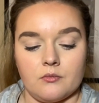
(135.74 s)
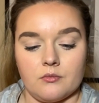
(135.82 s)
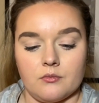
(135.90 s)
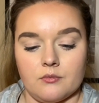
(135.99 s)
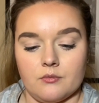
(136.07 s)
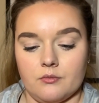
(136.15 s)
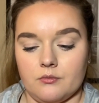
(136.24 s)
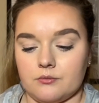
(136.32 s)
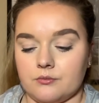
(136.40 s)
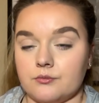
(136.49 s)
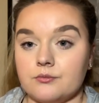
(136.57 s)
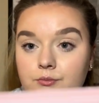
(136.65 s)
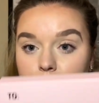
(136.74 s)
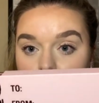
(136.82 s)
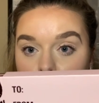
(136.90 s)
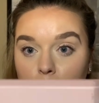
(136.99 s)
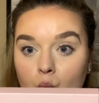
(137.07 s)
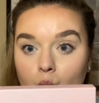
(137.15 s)

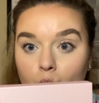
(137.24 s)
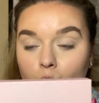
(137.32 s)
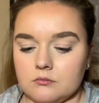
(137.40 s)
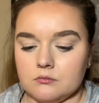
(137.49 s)
(no one is talking)